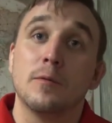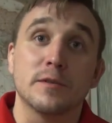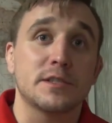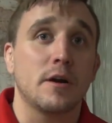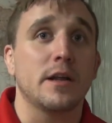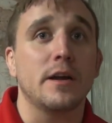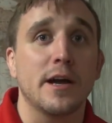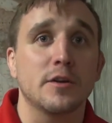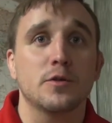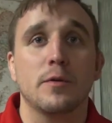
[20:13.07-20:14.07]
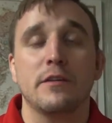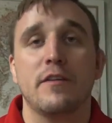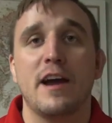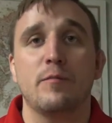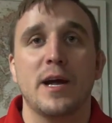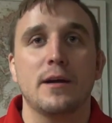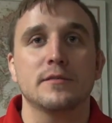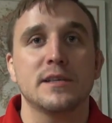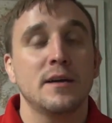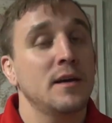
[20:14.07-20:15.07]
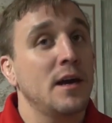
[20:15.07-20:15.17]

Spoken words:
We'll start at 125 pounds.